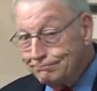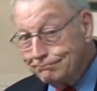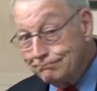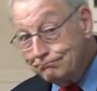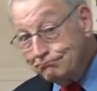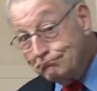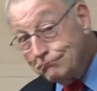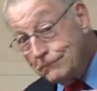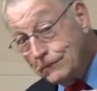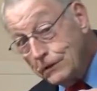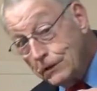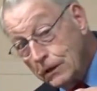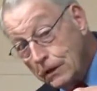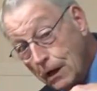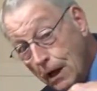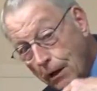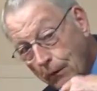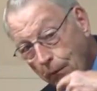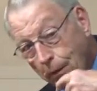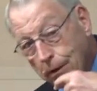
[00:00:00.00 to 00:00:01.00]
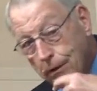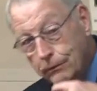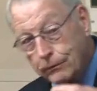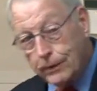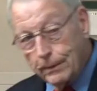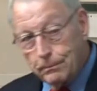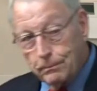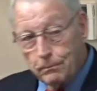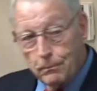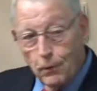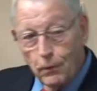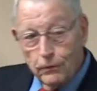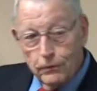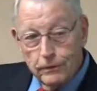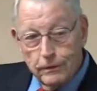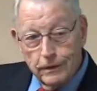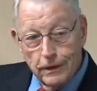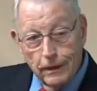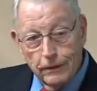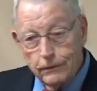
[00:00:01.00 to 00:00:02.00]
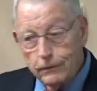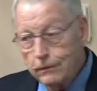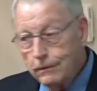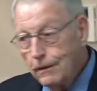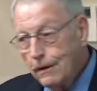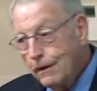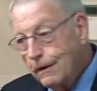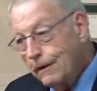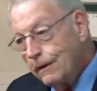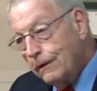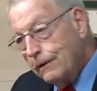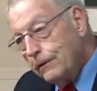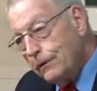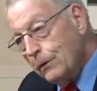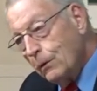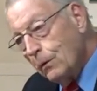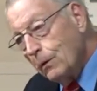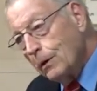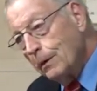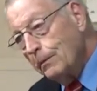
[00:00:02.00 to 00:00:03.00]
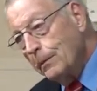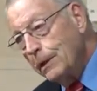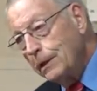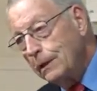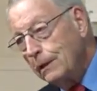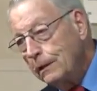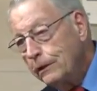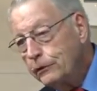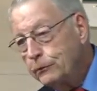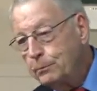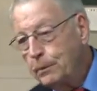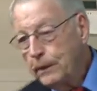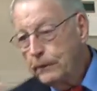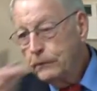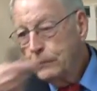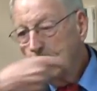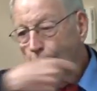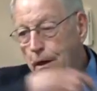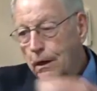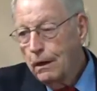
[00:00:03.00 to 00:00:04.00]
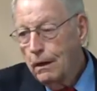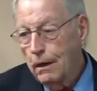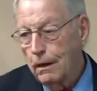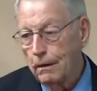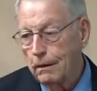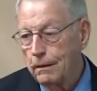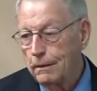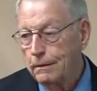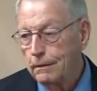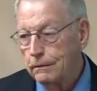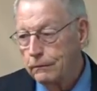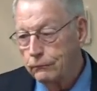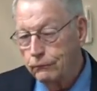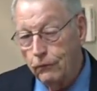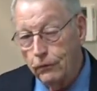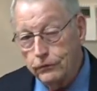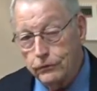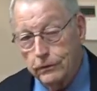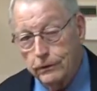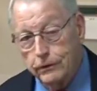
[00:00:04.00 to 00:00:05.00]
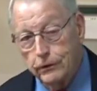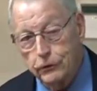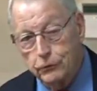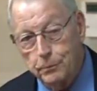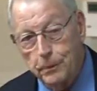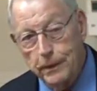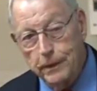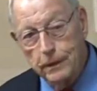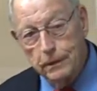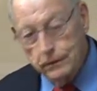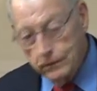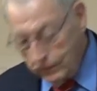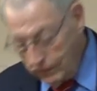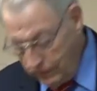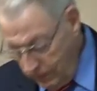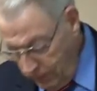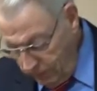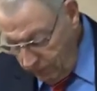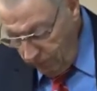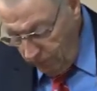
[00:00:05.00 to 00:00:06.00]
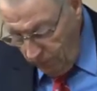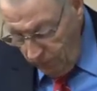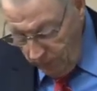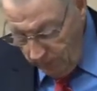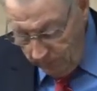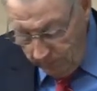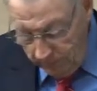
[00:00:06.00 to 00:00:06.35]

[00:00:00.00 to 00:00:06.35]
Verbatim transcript: No, one will grip more than the other. You will immediately spin the car. Fortunately, you spin it, you don't roll